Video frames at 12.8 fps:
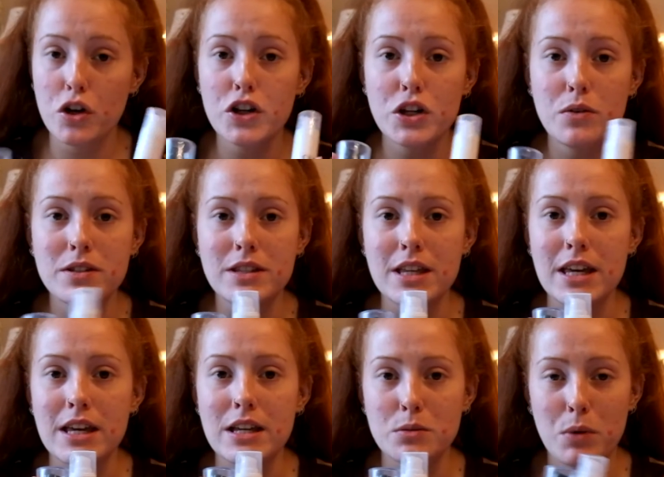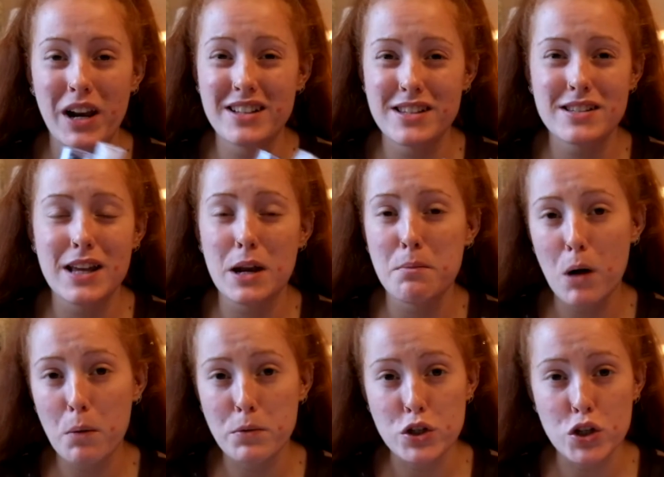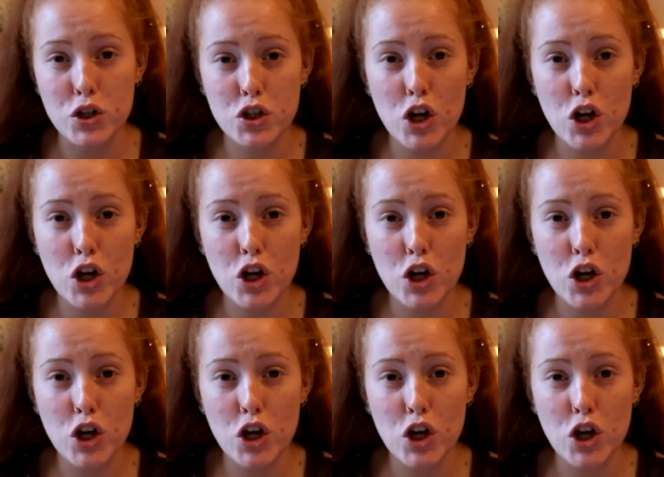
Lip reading: and I use these when, as I said, I'm popping to the